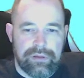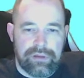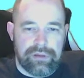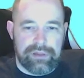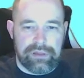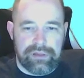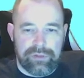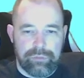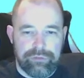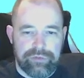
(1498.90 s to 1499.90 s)
And then the
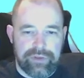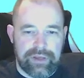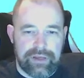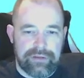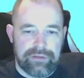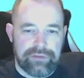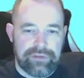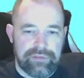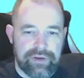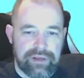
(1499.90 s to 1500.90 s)
number of tiles
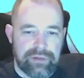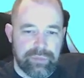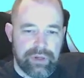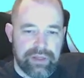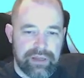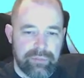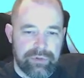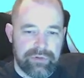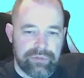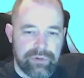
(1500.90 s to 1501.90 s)
divided by n
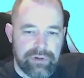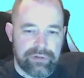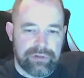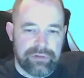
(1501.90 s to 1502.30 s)
plus 1